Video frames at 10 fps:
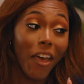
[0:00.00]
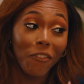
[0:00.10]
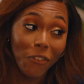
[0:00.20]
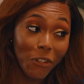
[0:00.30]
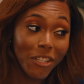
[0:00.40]

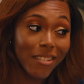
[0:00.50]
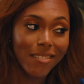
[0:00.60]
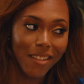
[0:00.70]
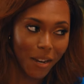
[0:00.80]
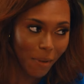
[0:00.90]
However, this
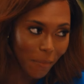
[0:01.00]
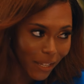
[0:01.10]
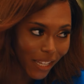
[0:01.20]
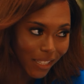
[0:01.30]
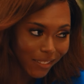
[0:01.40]
is not
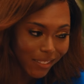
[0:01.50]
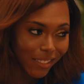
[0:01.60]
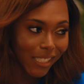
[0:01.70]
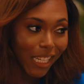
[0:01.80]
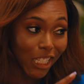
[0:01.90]
about me.
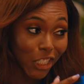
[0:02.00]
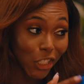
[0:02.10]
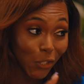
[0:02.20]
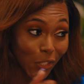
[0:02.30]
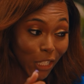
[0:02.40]

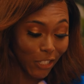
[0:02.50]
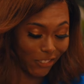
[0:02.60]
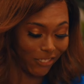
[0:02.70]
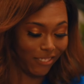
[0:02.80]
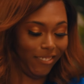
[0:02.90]
It's your turn.